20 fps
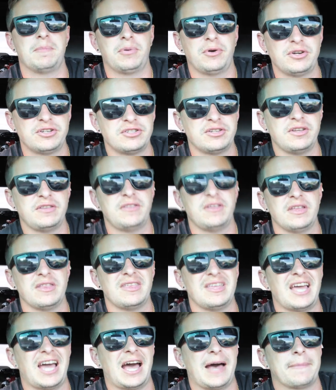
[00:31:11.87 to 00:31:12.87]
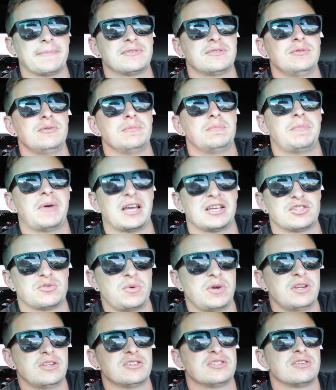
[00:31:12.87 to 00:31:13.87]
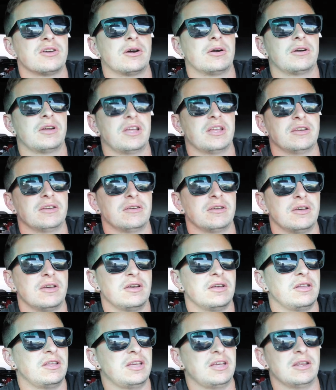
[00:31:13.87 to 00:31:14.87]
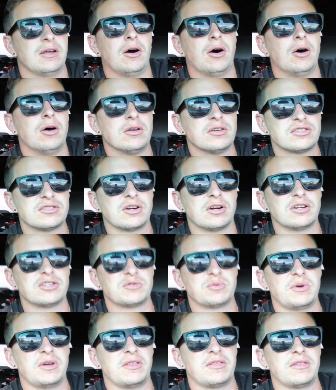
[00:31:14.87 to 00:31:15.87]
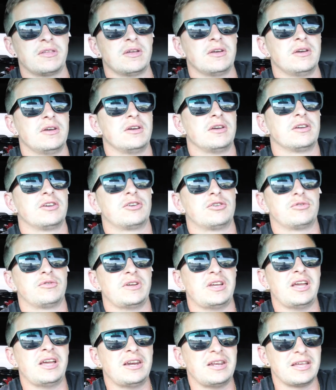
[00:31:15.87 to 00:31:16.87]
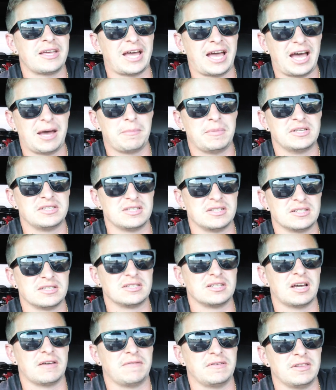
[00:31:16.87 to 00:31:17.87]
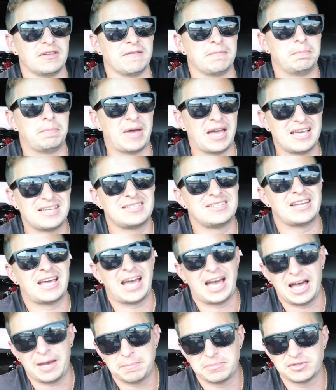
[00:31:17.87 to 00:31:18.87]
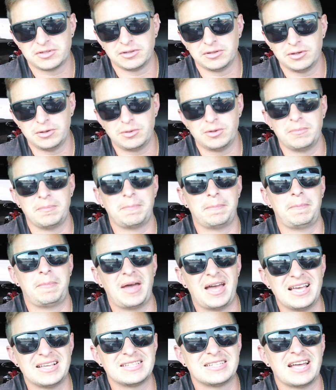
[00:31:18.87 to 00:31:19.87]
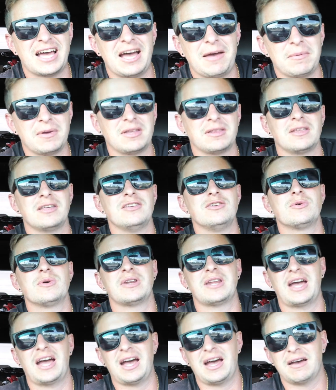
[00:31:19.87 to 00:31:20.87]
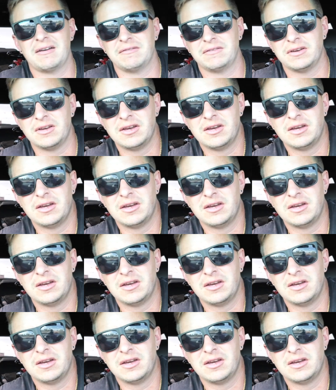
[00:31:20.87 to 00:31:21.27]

personally think the absolute best way to start, and it all starts with creating habits and stuff, and the best, absolute best habit that you can have